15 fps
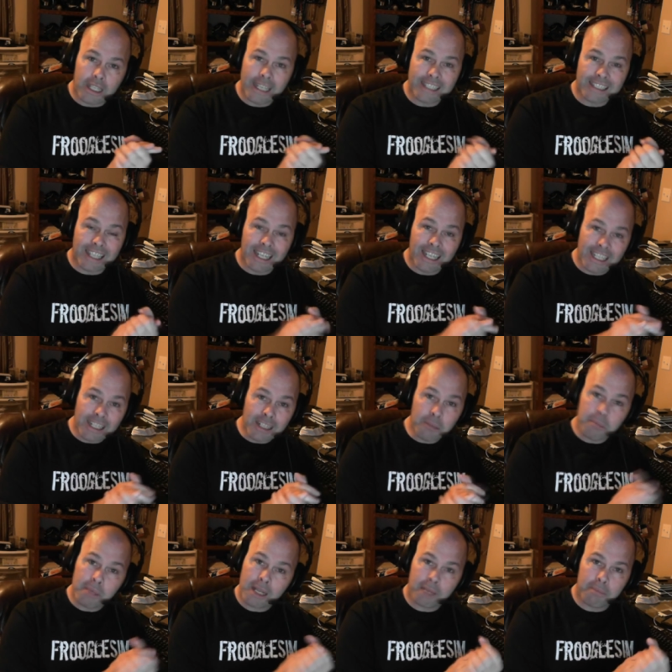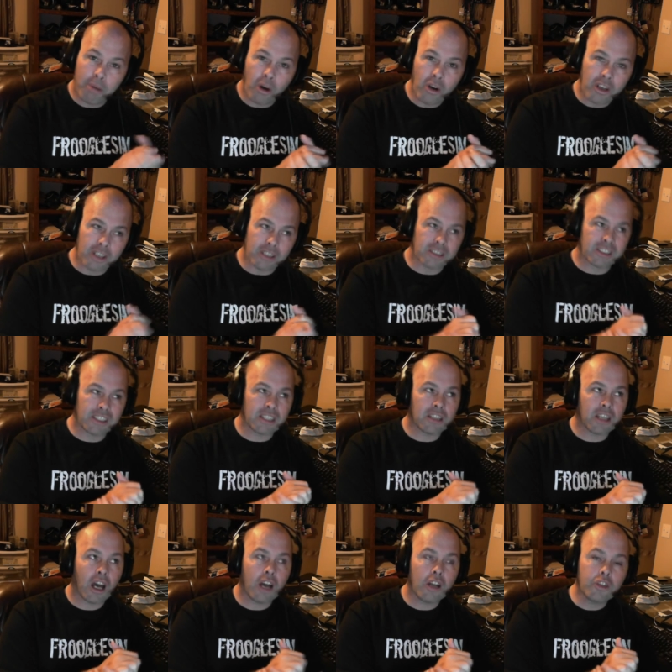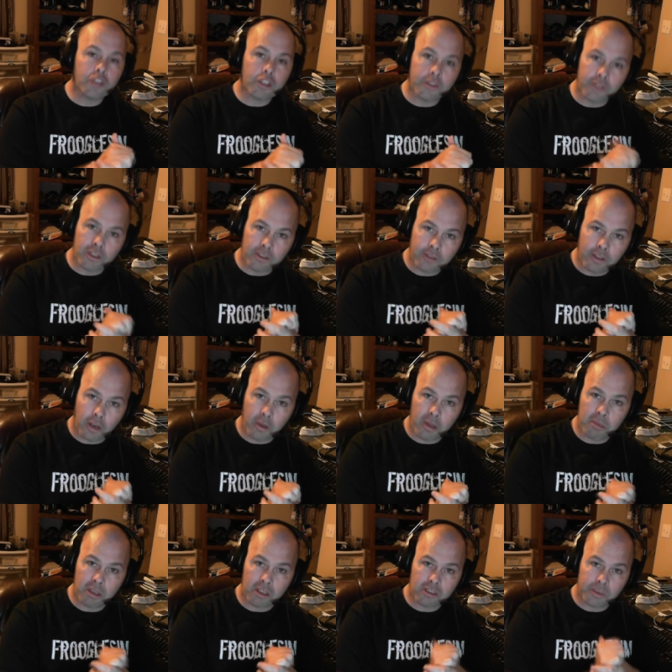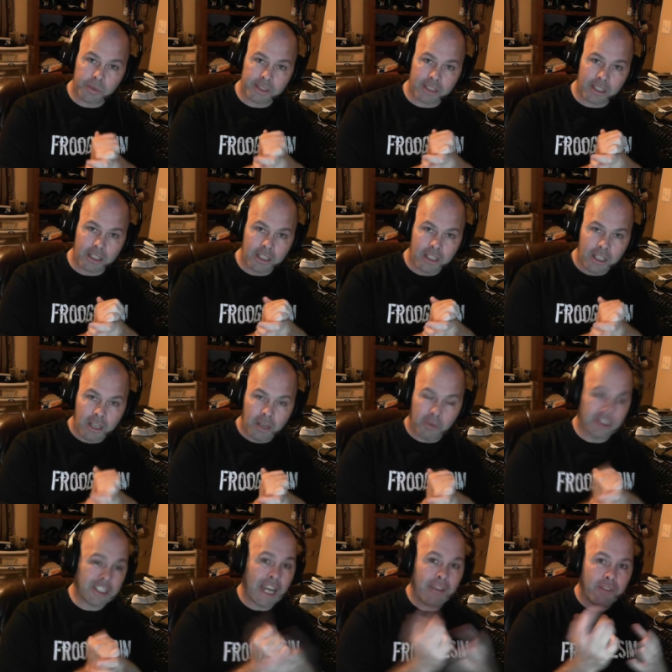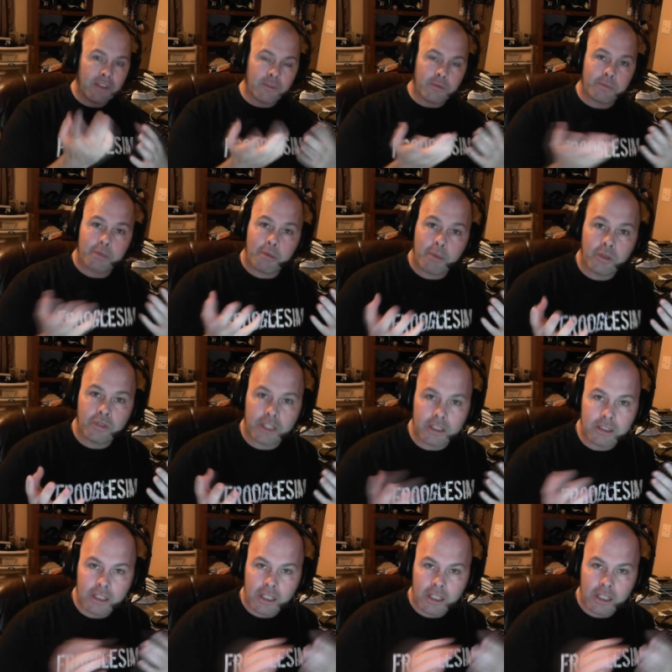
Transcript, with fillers: It's a little bit bonkers. 600 of you following me on Twitter, which I haven't even promoted.